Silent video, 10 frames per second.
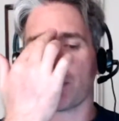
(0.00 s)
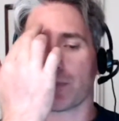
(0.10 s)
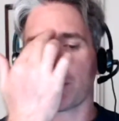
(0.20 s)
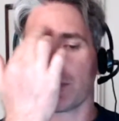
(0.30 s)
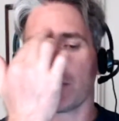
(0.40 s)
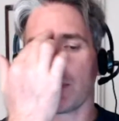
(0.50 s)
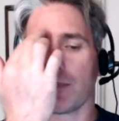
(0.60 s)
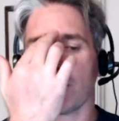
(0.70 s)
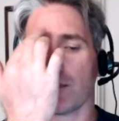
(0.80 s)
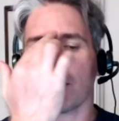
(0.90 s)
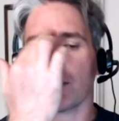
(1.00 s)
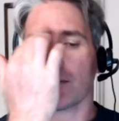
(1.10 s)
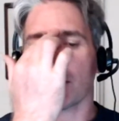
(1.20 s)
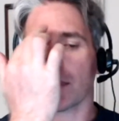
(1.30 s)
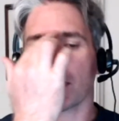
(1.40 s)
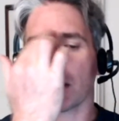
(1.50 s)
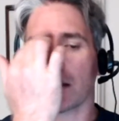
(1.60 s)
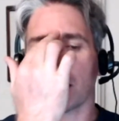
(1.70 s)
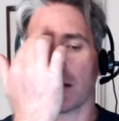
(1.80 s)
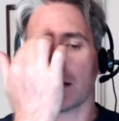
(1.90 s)

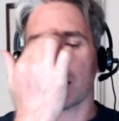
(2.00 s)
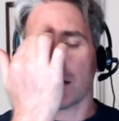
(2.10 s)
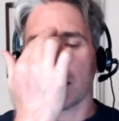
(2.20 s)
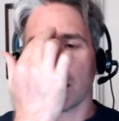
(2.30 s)
Nobody speaks.